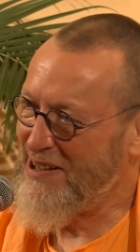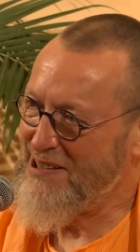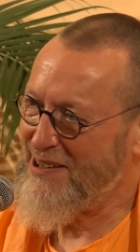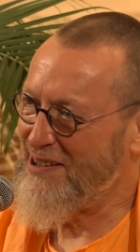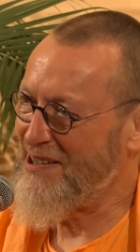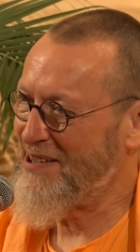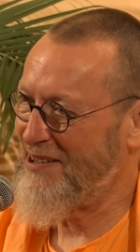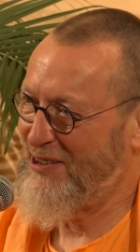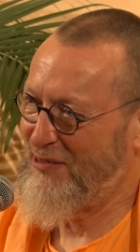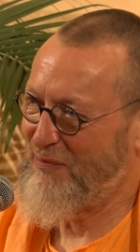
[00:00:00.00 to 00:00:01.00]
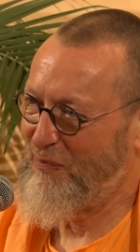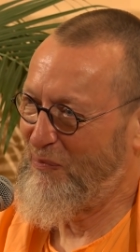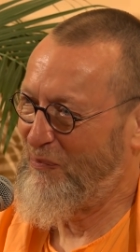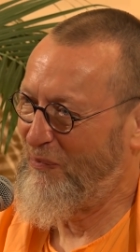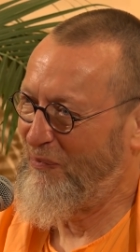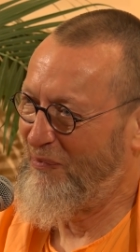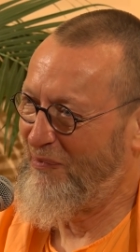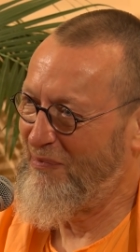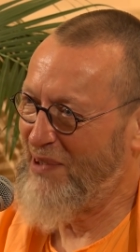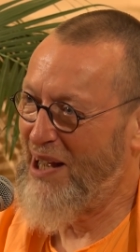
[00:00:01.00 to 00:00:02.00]
resistance
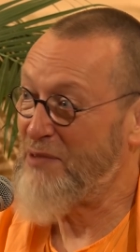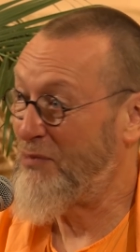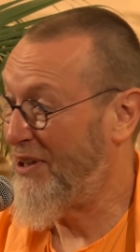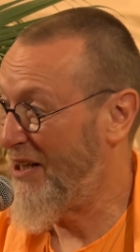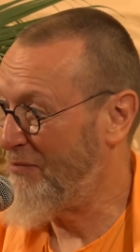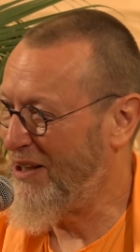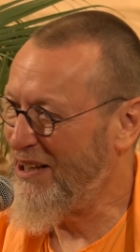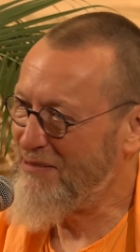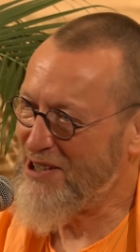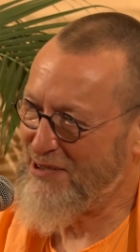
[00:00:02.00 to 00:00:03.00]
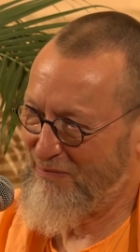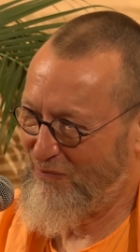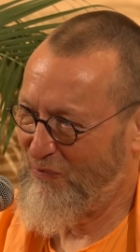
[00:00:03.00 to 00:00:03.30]
as per their beliefs.